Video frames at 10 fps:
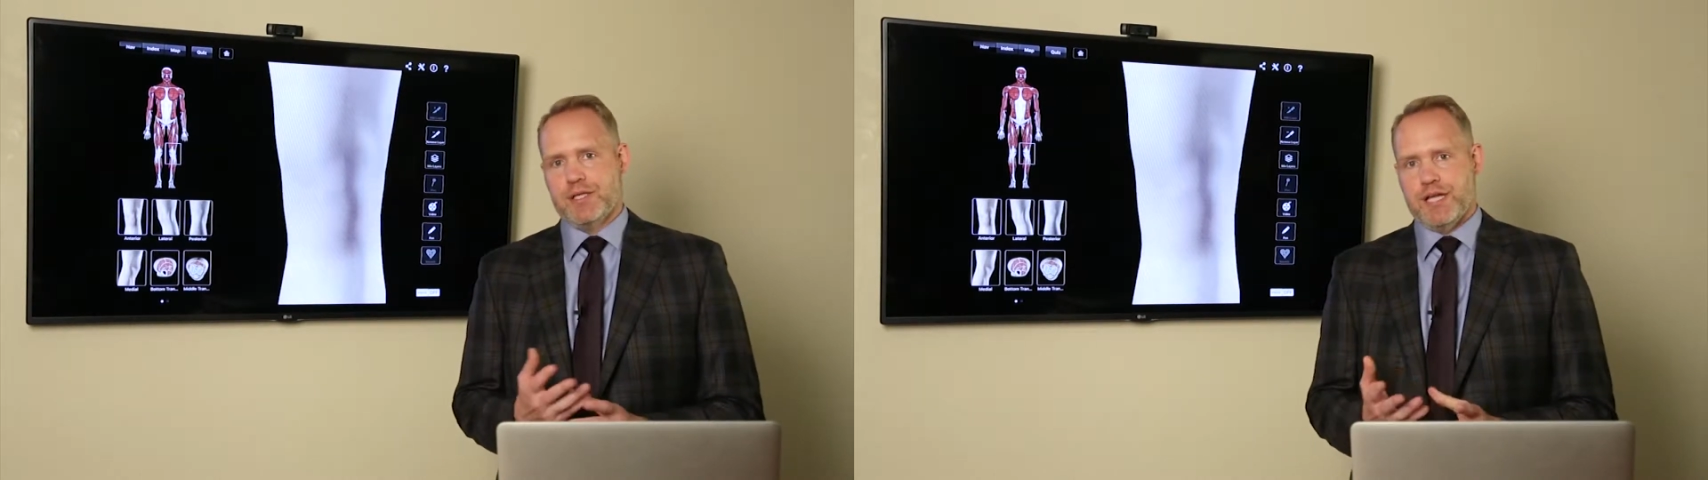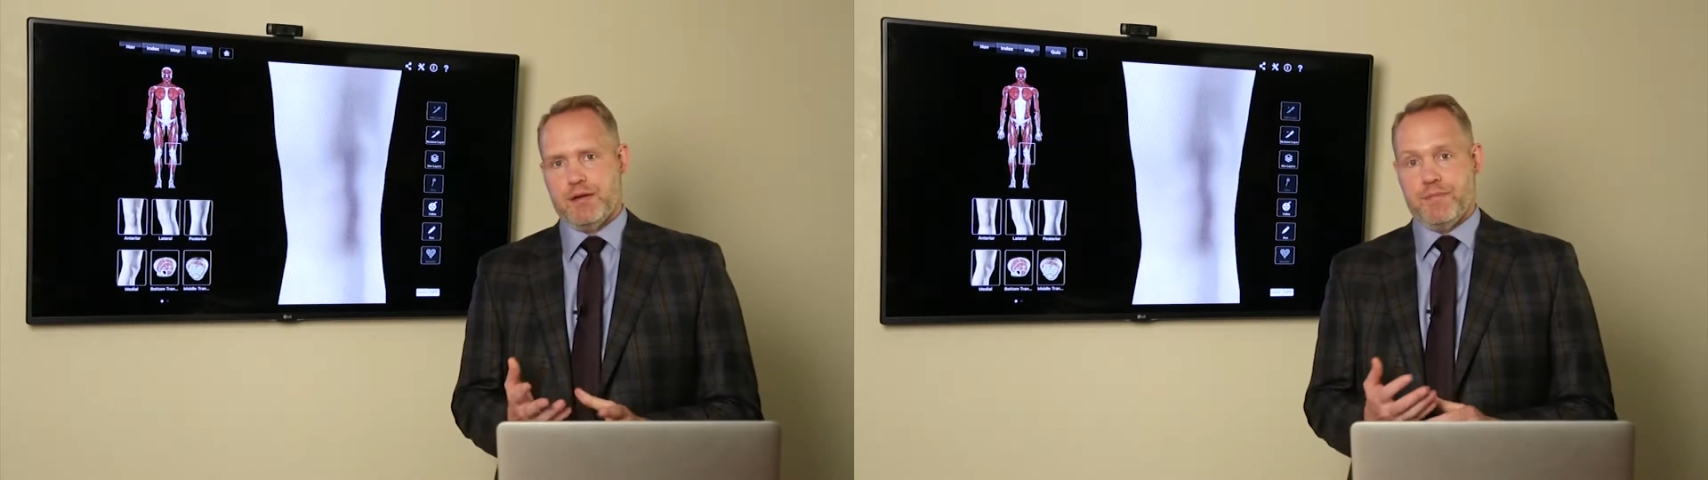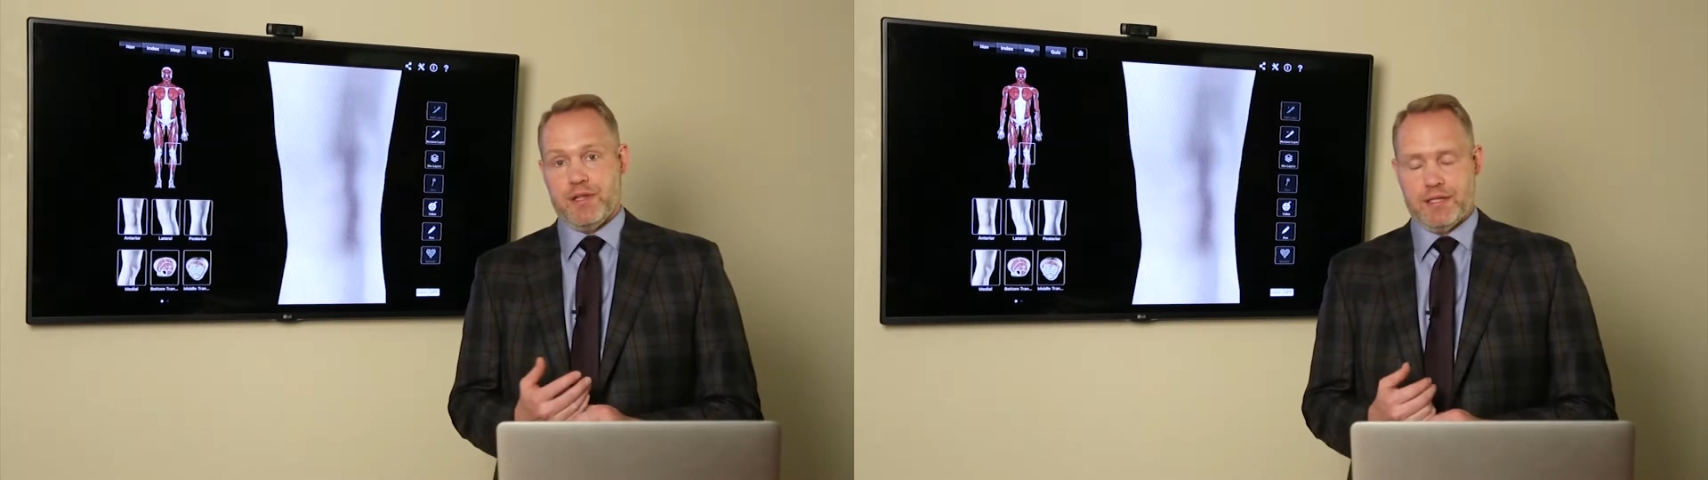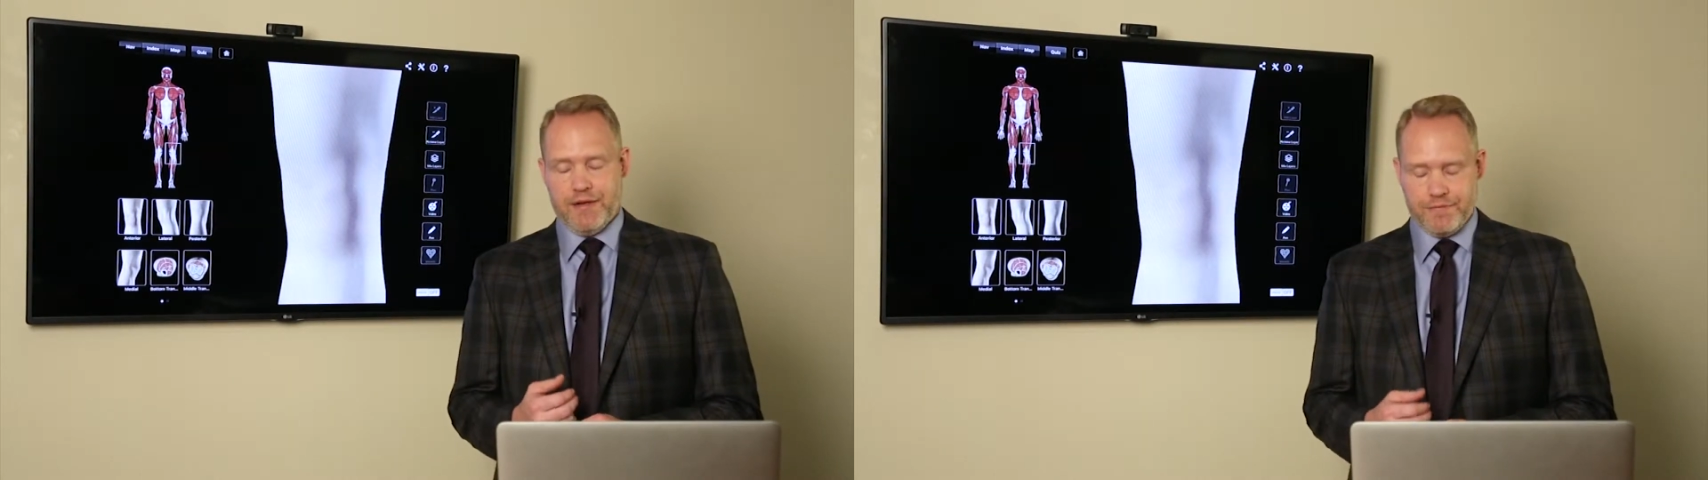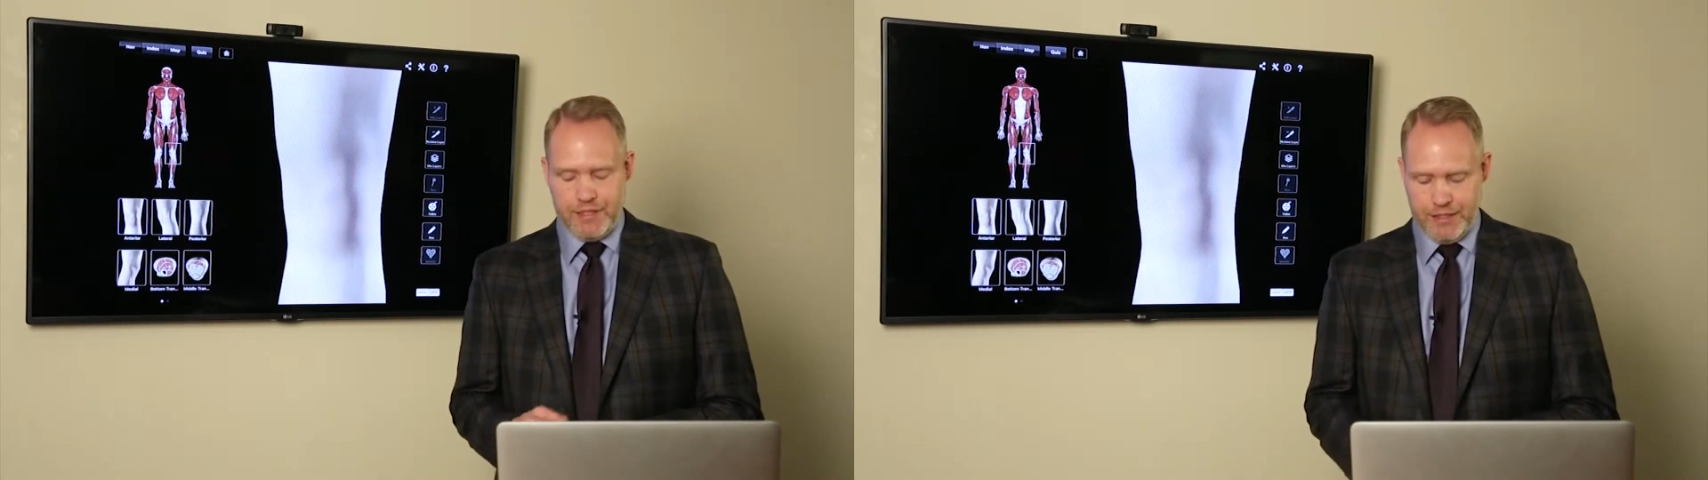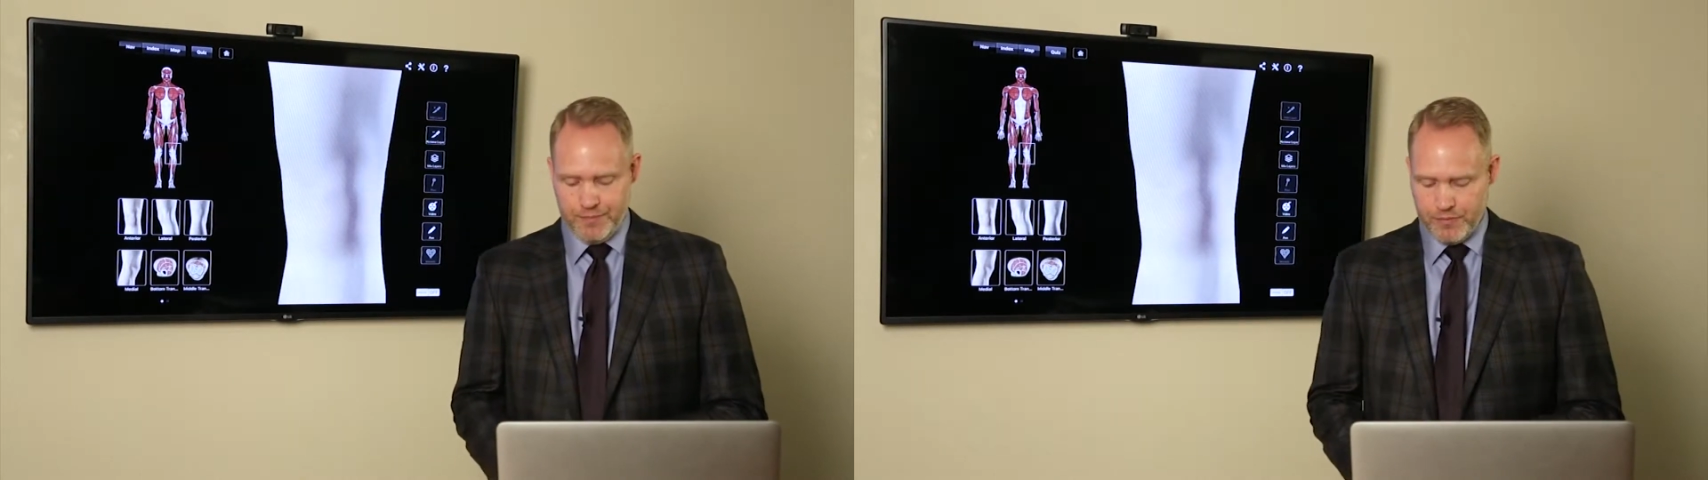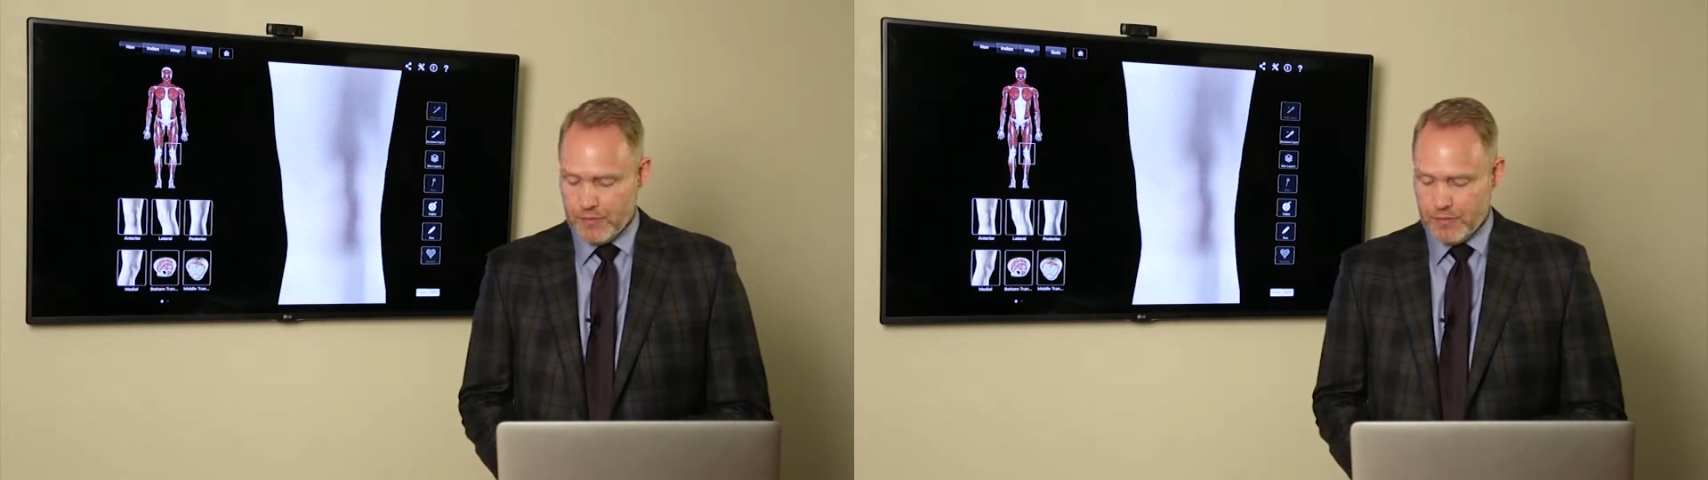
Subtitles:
a diagram of the left knee.